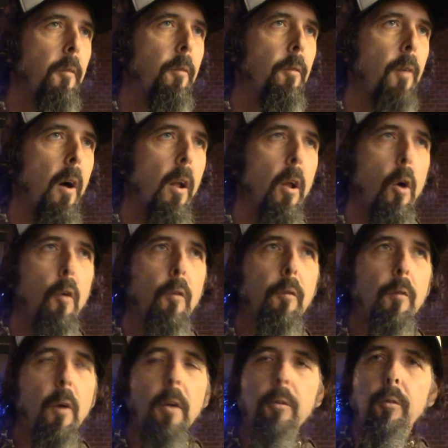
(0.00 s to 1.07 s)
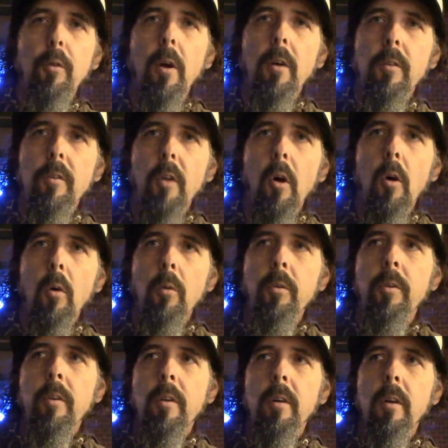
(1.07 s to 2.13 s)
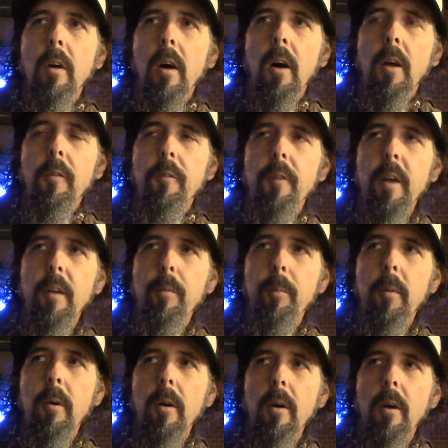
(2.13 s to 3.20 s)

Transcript: follow Fresh Drunk Stoned on Facebook.